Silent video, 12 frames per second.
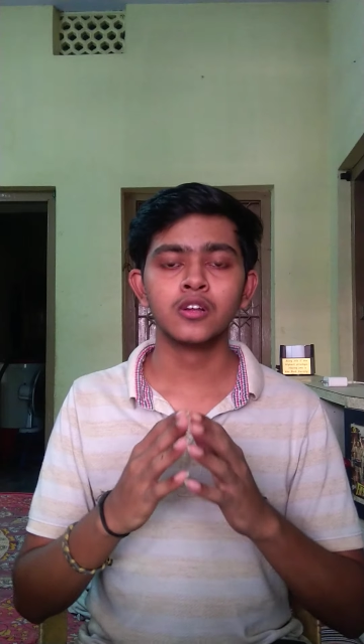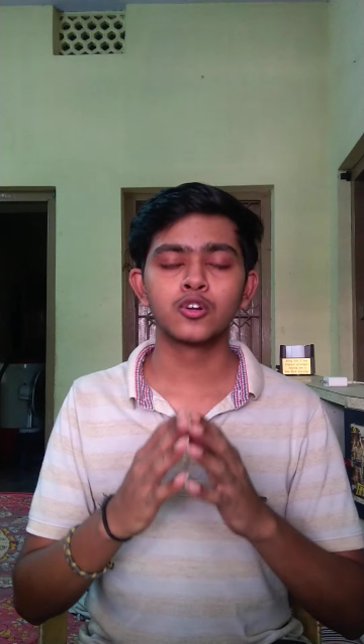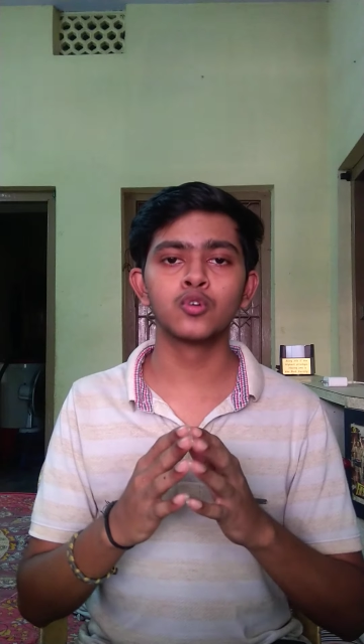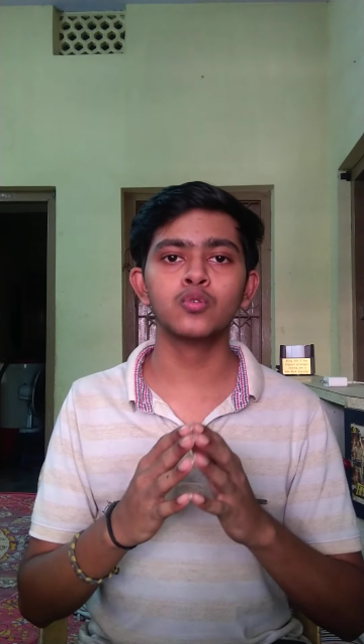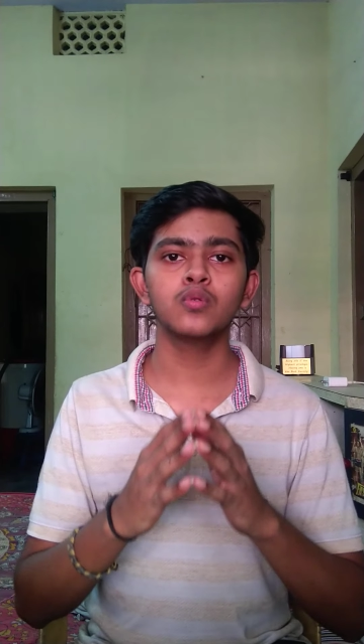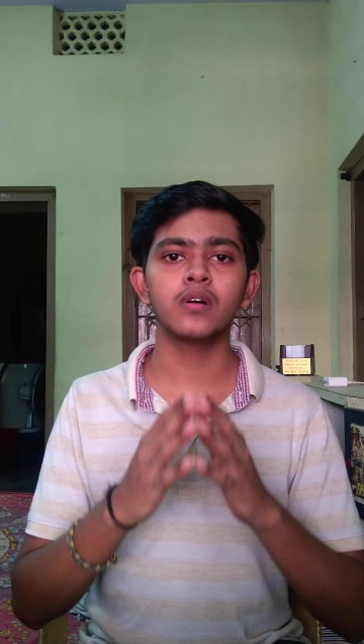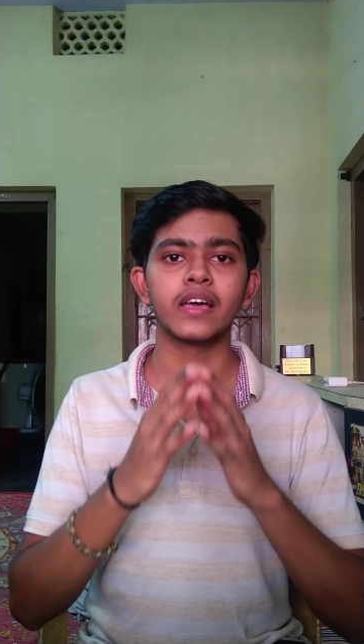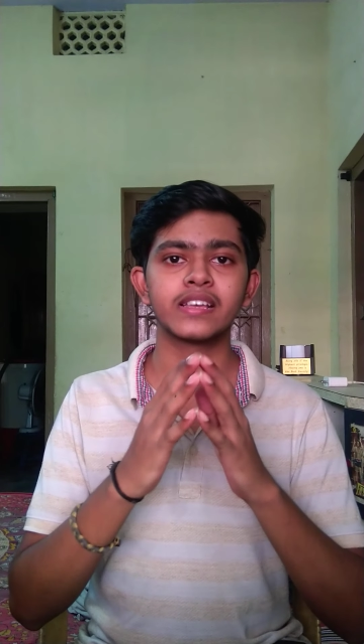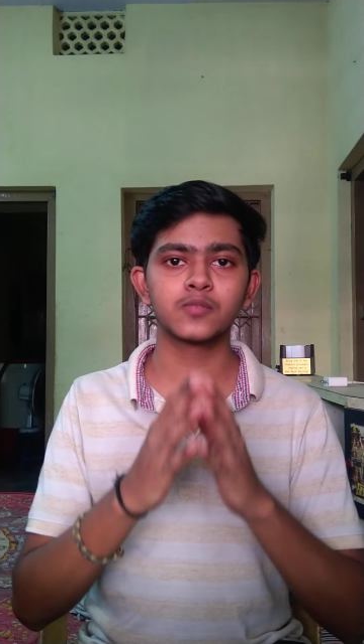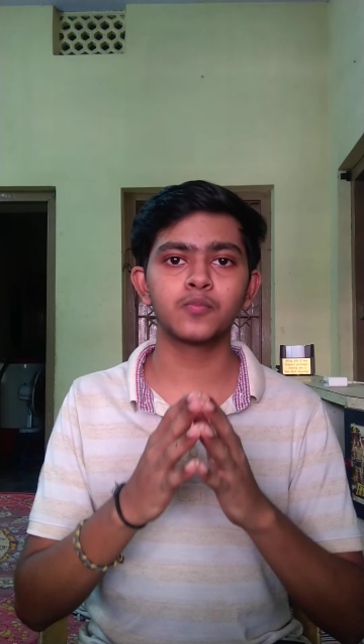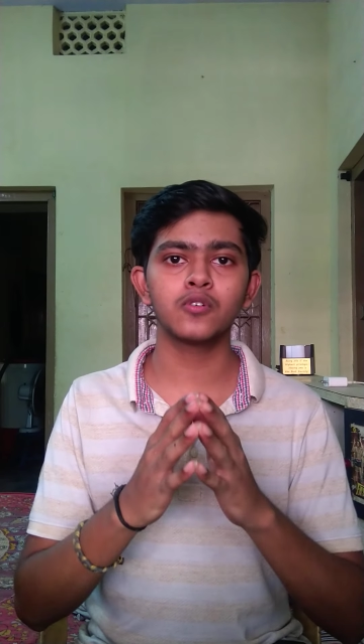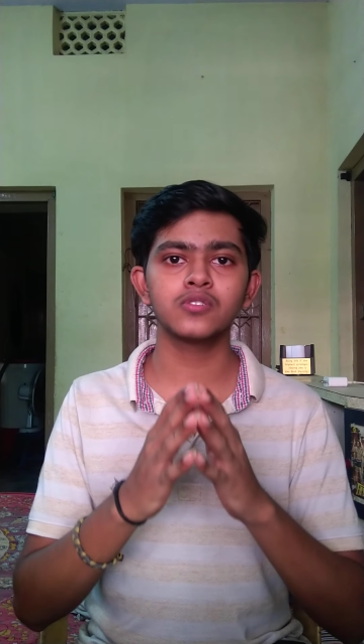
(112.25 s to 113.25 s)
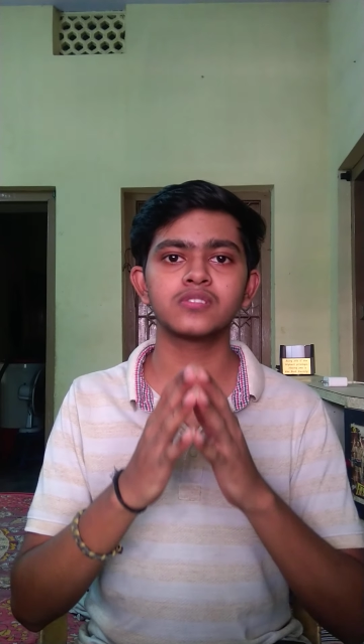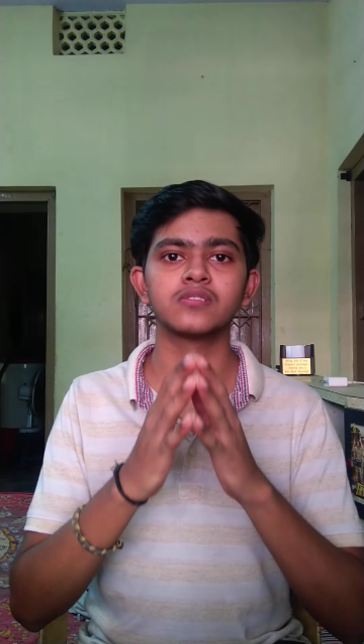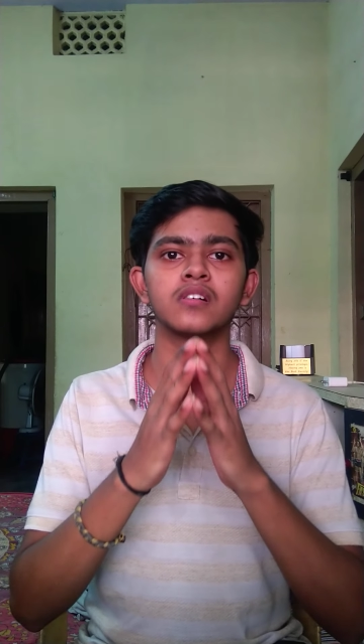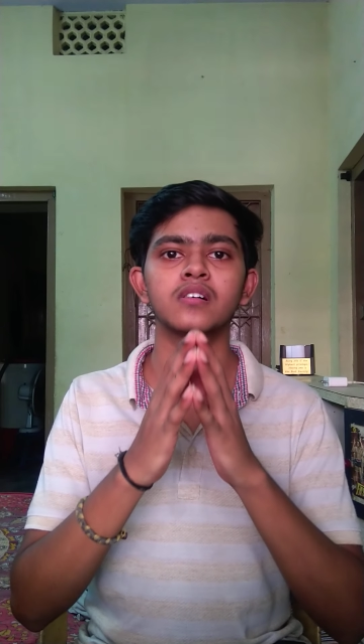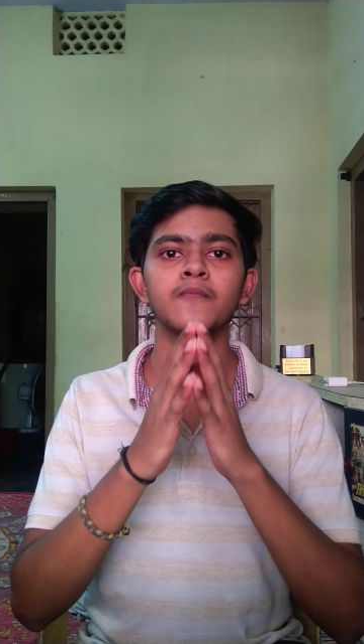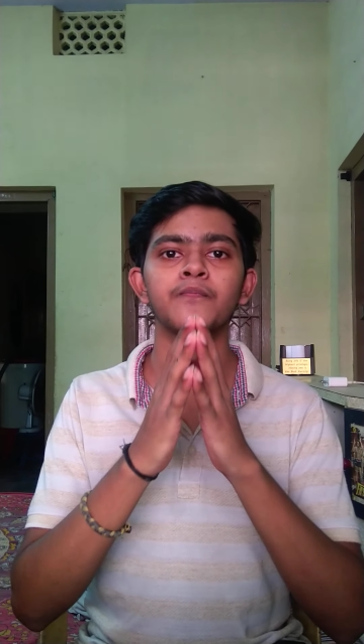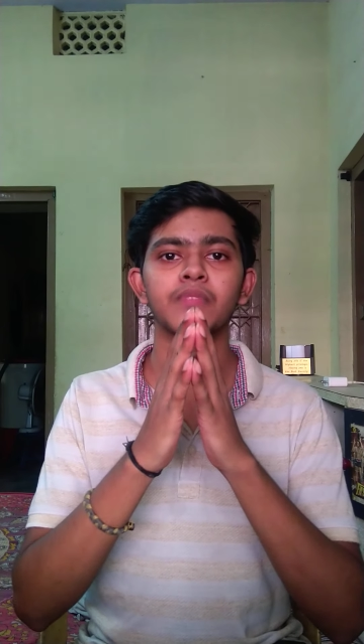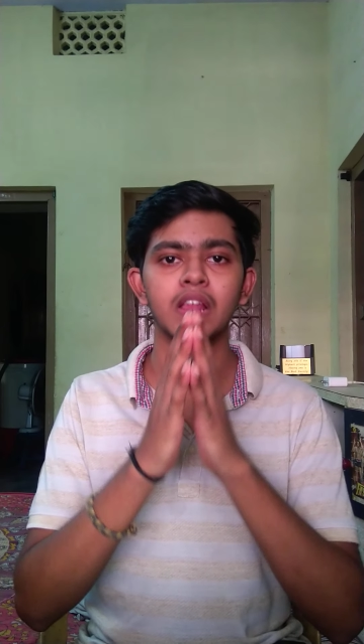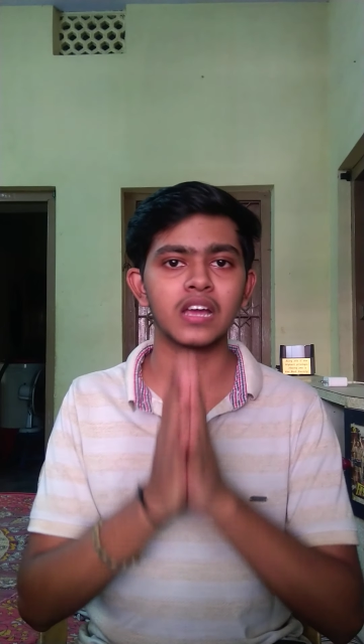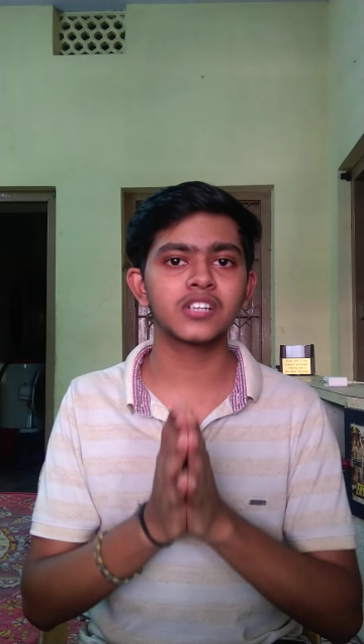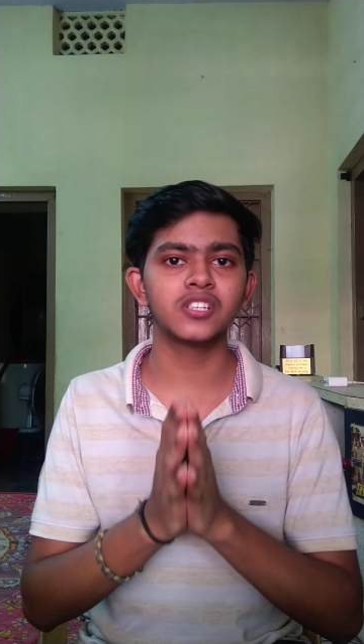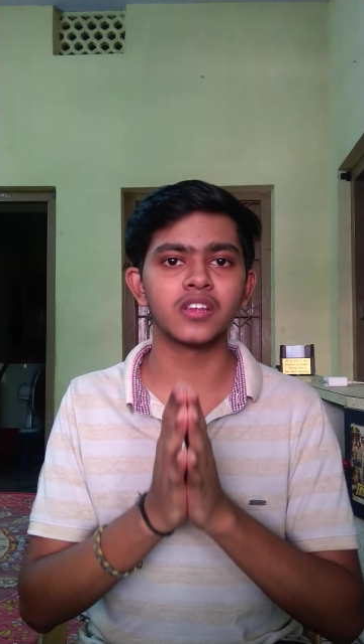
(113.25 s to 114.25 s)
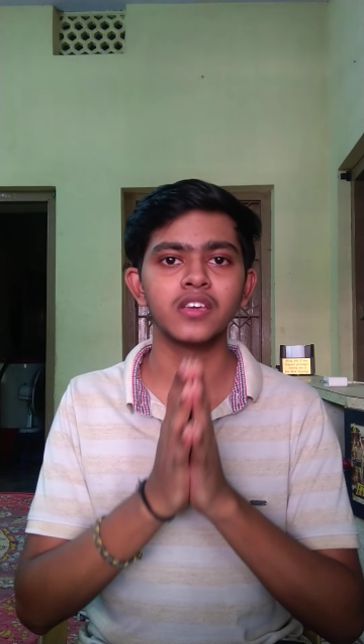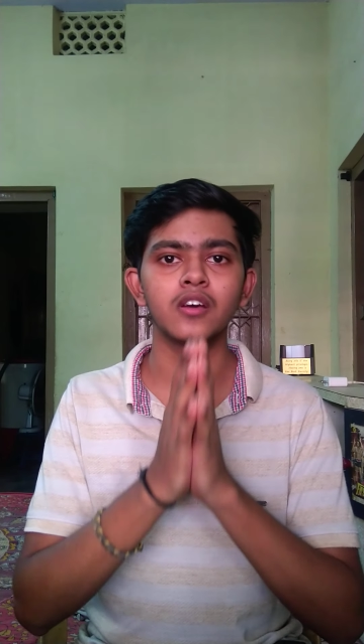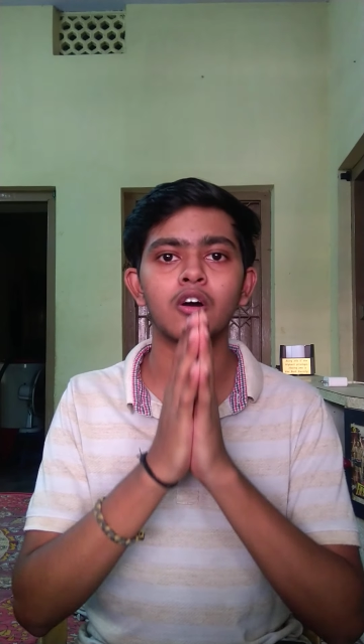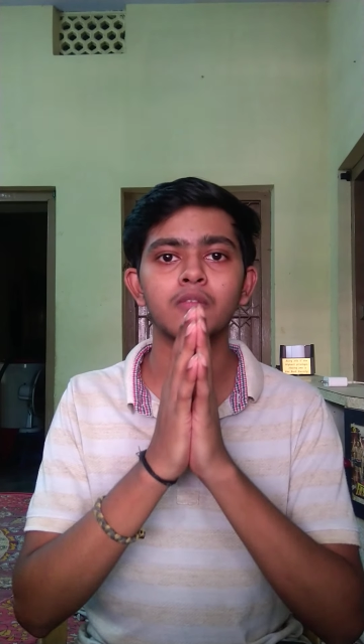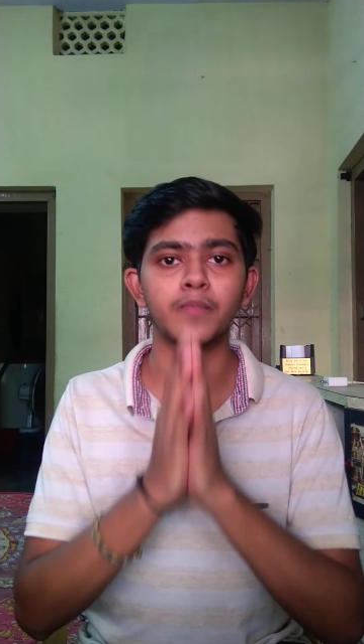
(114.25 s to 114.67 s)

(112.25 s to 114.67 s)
to expose the luxury or